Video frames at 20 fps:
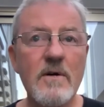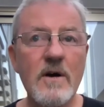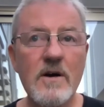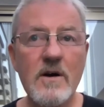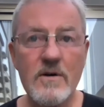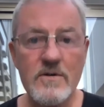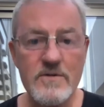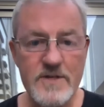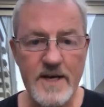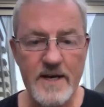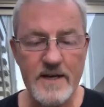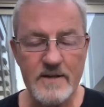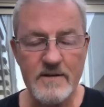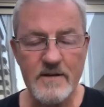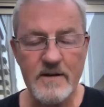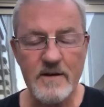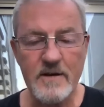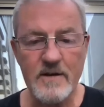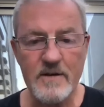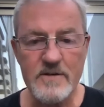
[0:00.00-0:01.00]
contacted
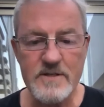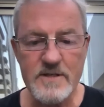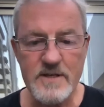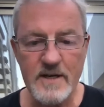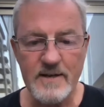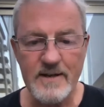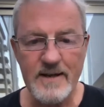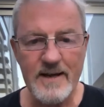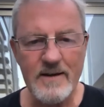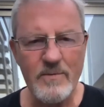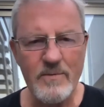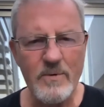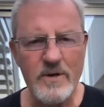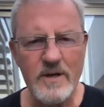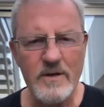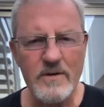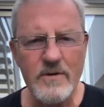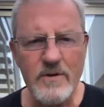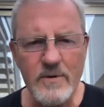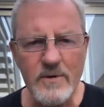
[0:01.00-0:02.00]
her and said, Dana, what are you
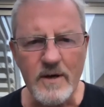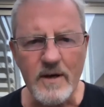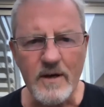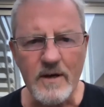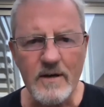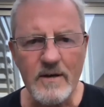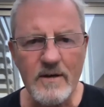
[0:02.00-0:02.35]
doing?